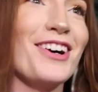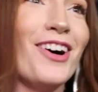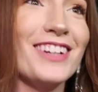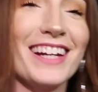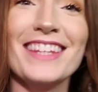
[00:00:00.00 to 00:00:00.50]
gonna
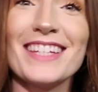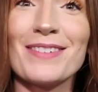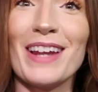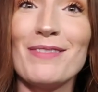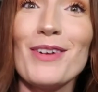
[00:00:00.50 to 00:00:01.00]
hold it like
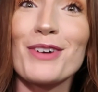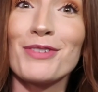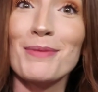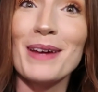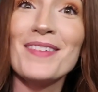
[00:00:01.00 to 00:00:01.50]
this while I vlog
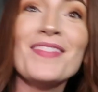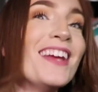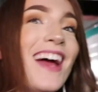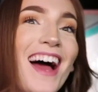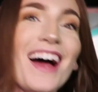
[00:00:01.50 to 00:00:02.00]
for a bit.
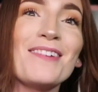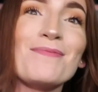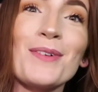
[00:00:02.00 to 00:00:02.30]
Um,